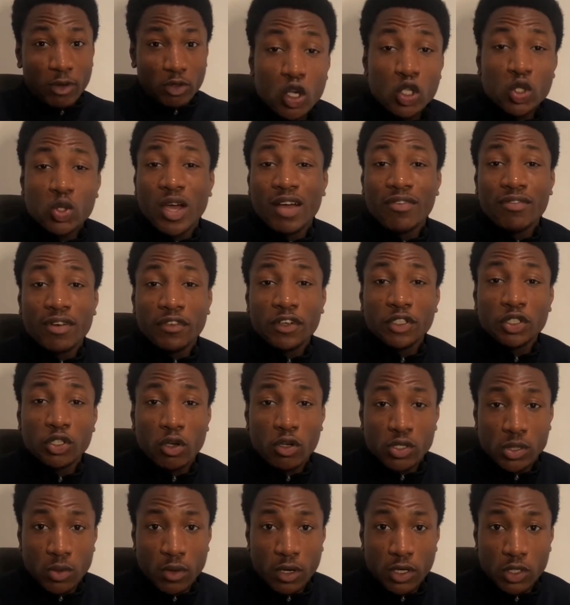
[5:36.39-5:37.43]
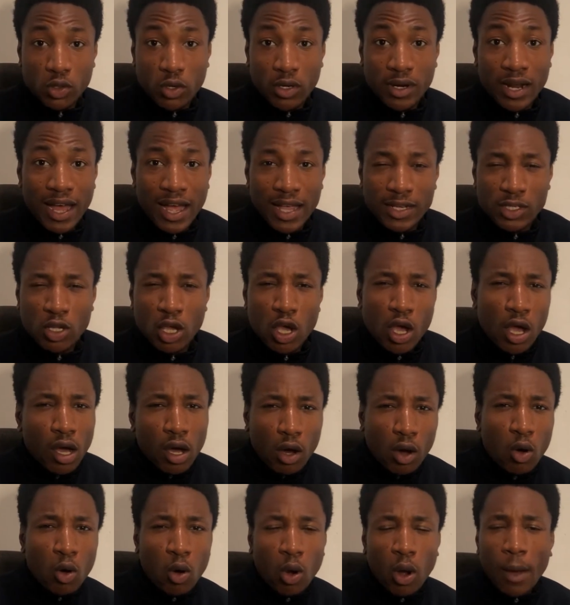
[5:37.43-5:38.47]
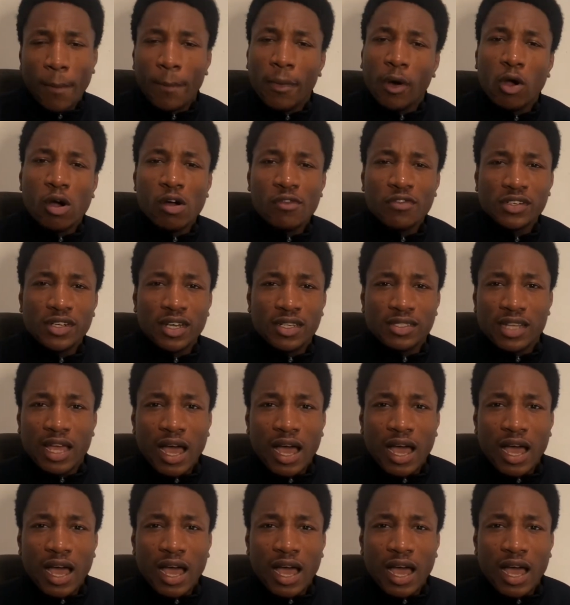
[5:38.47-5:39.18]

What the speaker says: So I'm very sure someone is going to ask, oh, what confidence?